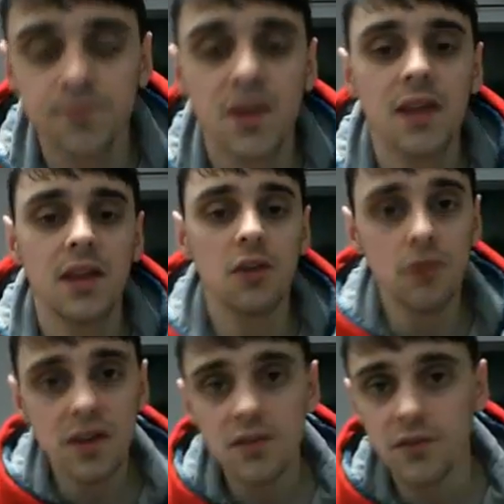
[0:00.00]
Now, the
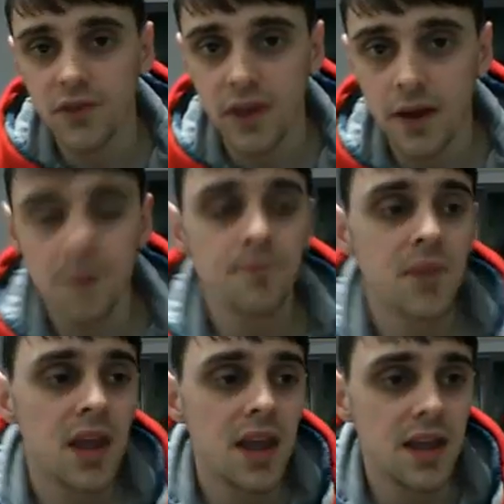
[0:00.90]
reason for that
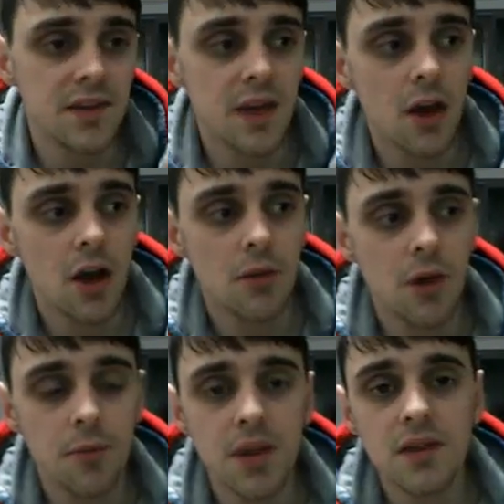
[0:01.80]
is that
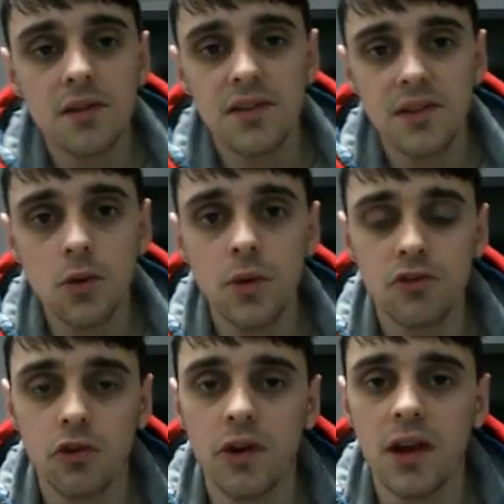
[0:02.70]
I've been still
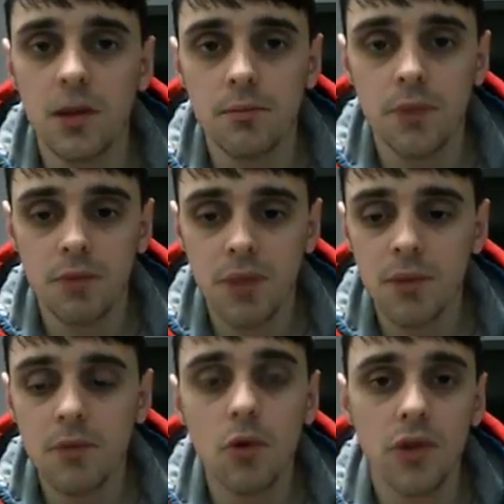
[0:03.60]
withdrawing
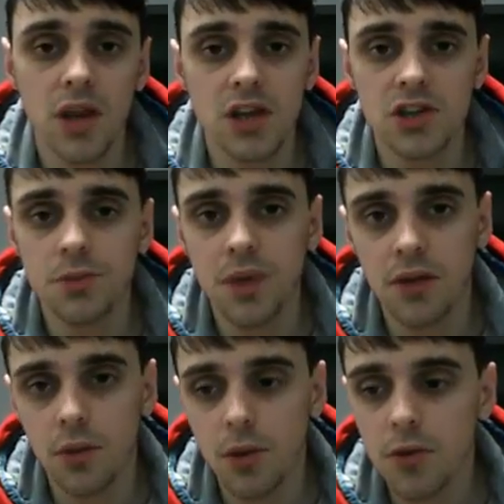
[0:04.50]
maybe more than I should be at
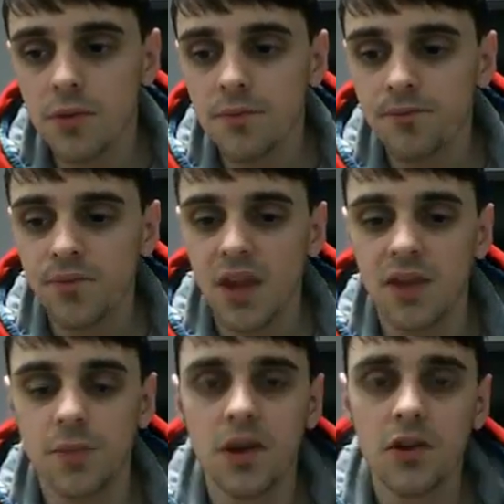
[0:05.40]
the moment. It's
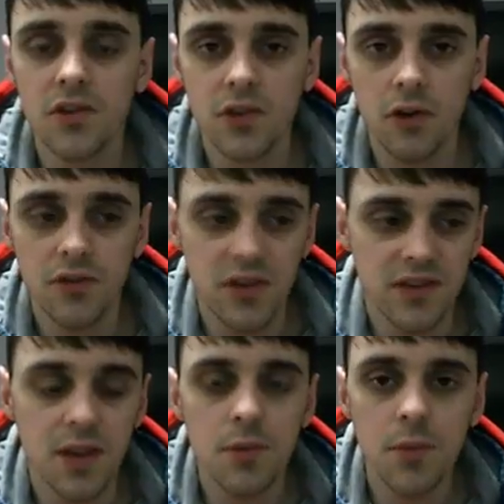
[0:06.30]
because of
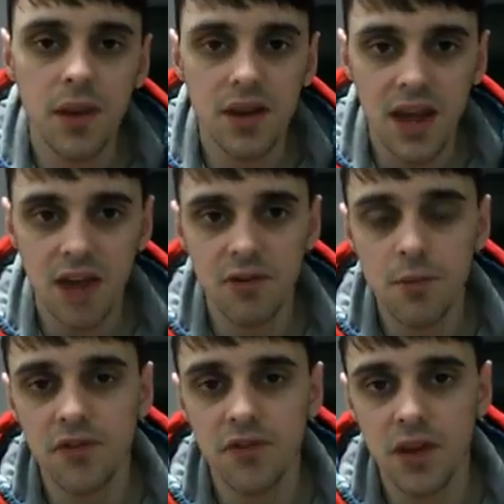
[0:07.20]
December being the heavy
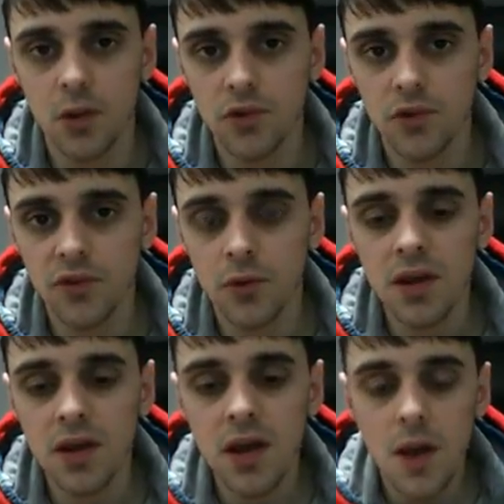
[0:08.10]
month that it was for
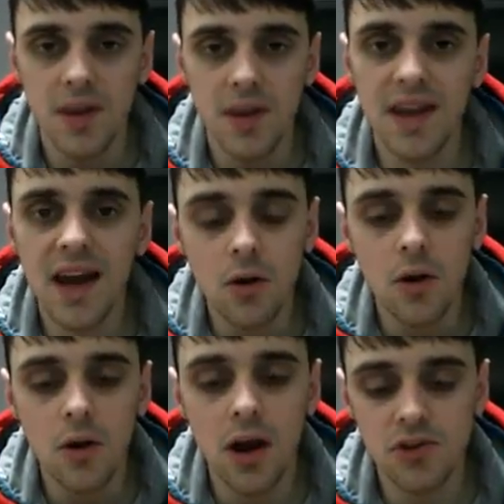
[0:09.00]
me. But
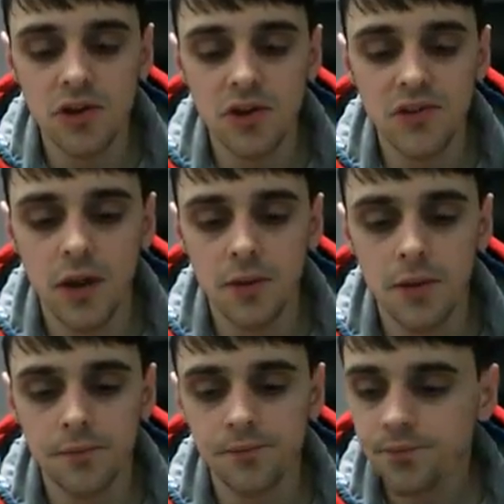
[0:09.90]
now I'm just
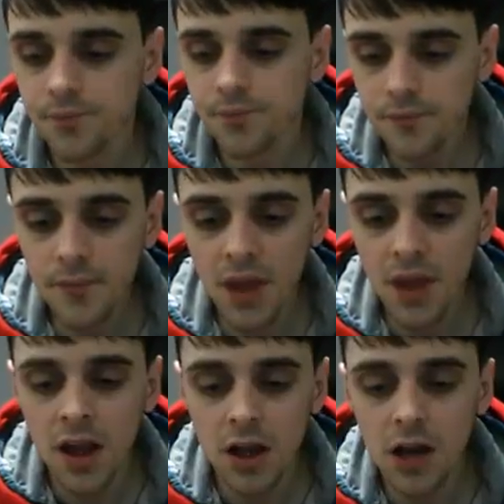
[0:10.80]
kind
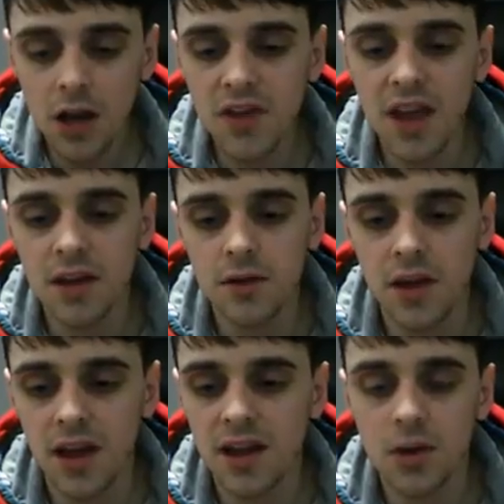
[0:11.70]
of
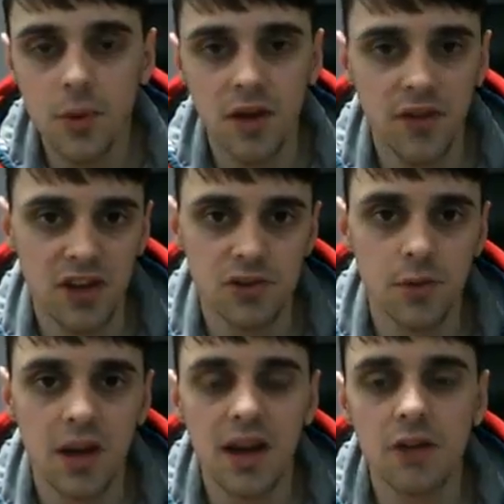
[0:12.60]
getting a little bit of extra
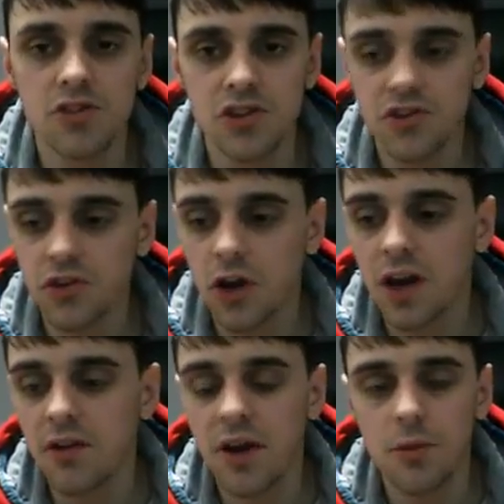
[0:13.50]
money out just to
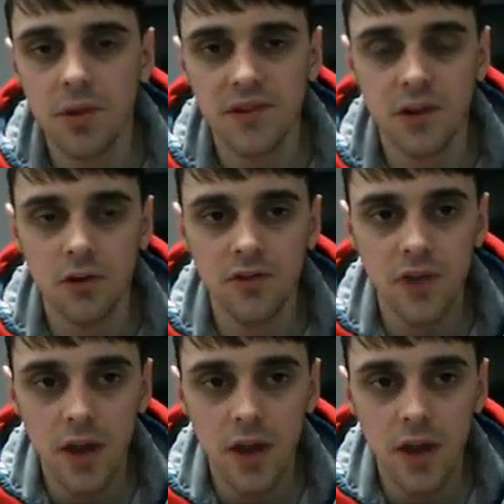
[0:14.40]
kind of help myself